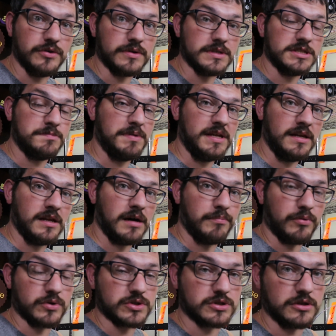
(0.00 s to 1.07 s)
You can speed it
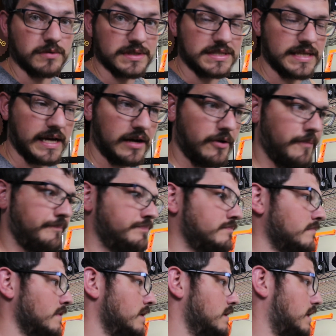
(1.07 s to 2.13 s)
up or slow it down.
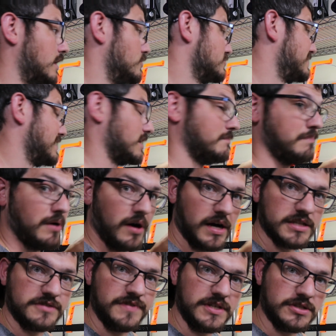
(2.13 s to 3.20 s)
I also like a
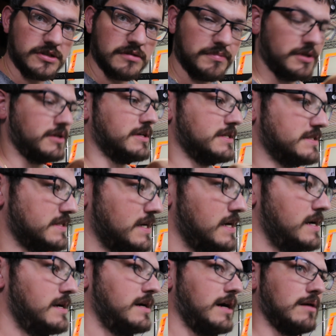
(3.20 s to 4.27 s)
pause feature, because
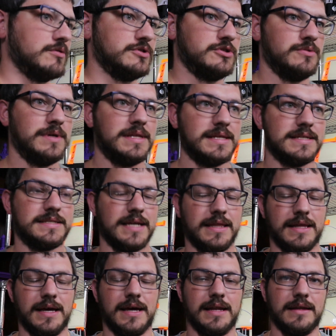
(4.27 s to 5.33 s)
I was doing this
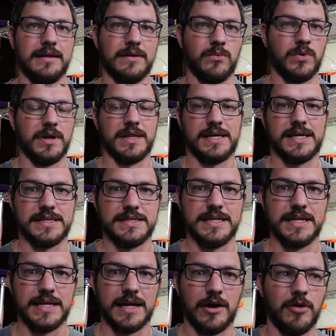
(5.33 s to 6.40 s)
and then one of the kids
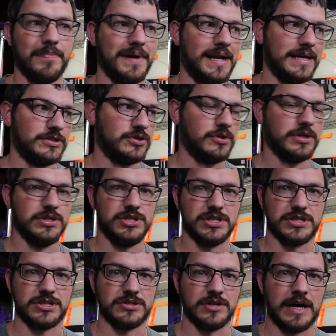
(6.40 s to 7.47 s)
needed help and I couldn't
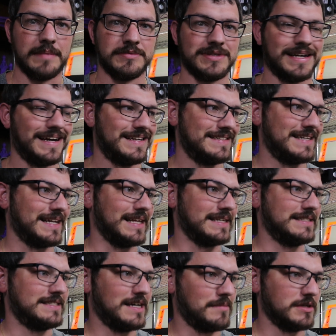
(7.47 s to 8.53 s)
just stop. So I kind of just had to
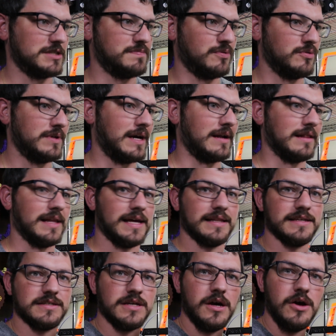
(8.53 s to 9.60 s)
like set my spool down and
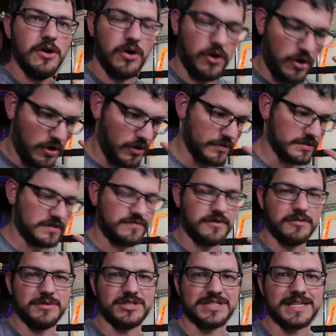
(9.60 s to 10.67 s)
let all this
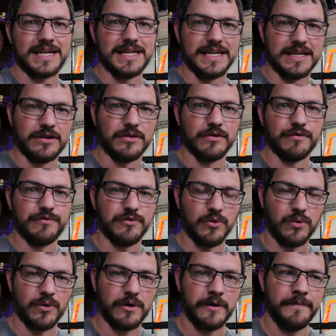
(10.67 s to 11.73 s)
filament just kind of get on the
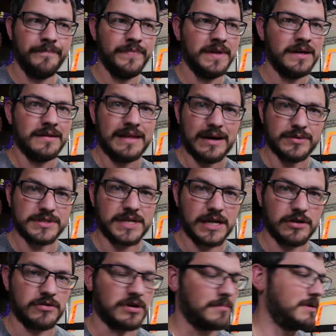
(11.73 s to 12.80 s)
floor. That was
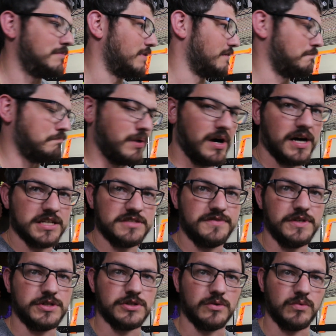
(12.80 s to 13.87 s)
kind of crummy, but a pause
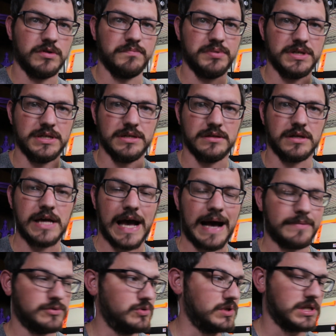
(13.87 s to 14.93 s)
feature would be
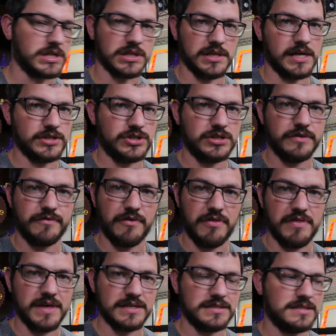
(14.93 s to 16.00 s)
absolutely clutch for
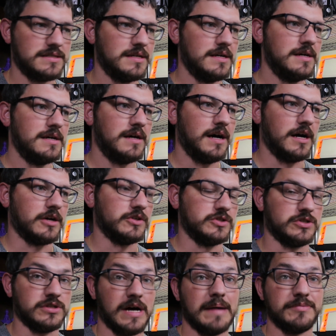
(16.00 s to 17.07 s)
this, because
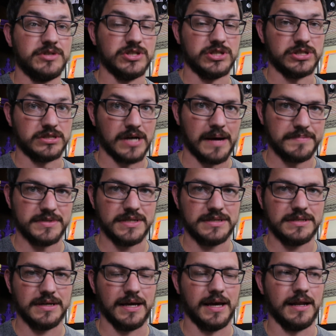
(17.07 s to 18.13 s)
stop just stops
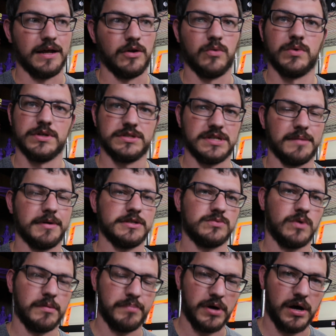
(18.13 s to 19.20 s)
it, and I don't want to stop. I just
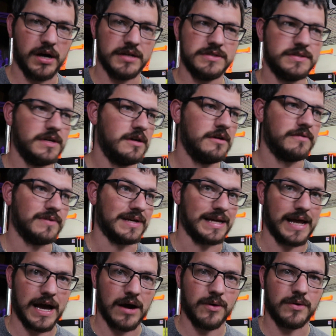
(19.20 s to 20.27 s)
want to pause for like
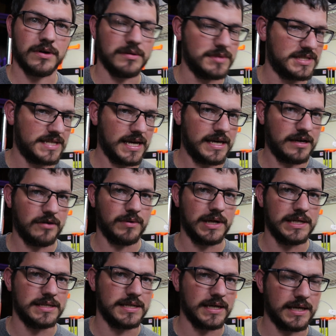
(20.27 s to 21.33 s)
an hour. Let me take care of what
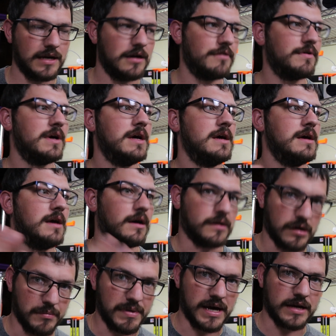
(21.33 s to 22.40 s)
I need to take care of and
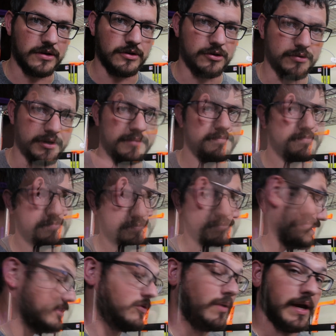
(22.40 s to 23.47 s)
come back and do it.
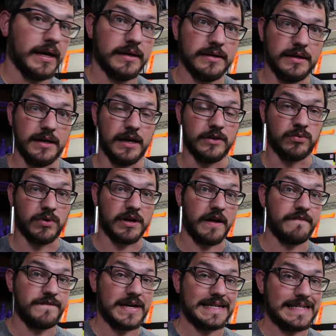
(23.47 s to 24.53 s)
But either way, it's working
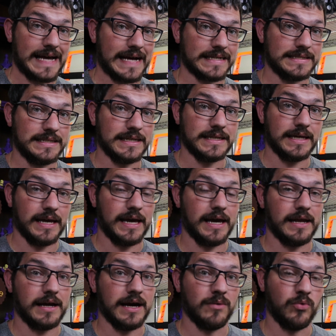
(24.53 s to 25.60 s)
out fantastic,
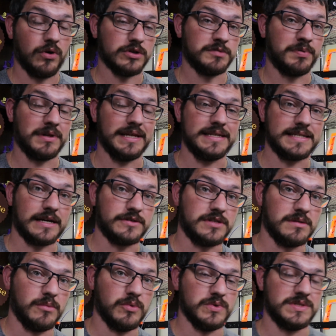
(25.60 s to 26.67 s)
and I will also put a link down
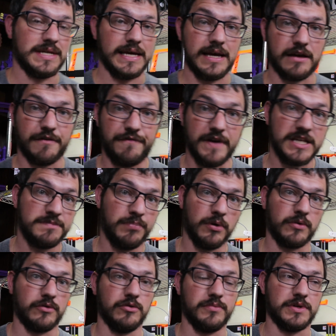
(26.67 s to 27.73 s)
to the Mosaic
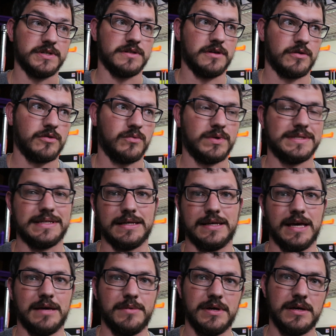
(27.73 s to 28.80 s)
Facebook group because they're the ones that
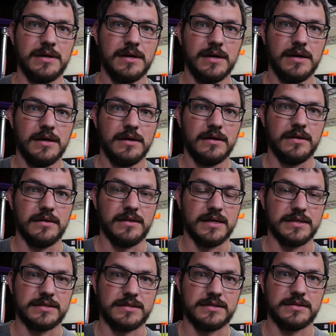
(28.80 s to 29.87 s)
gave me
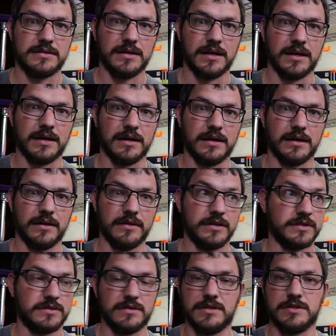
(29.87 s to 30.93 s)
this
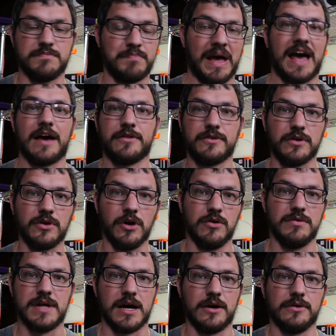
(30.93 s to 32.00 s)
this path to
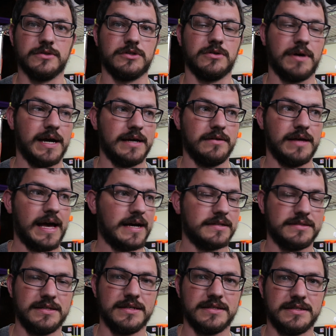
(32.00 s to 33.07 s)
go down. So I'd
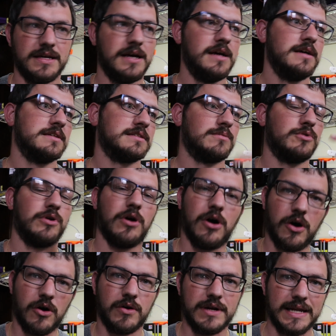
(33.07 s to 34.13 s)
asked this, someone who
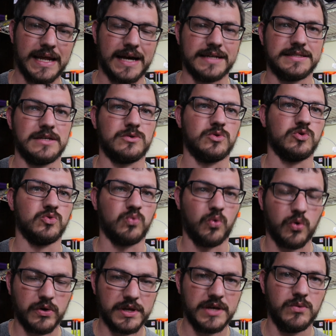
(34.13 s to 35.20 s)
already asked this was
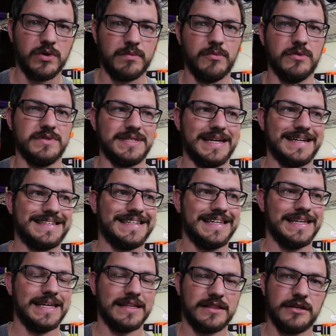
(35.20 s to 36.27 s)
working with Mosaic to
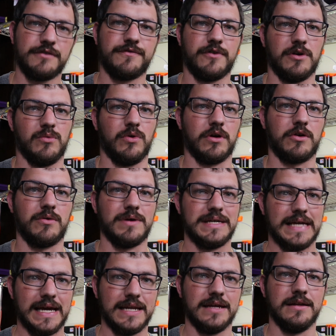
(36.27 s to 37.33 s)
get this firmware
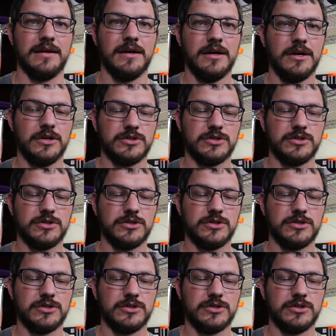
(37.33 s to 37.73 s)
created.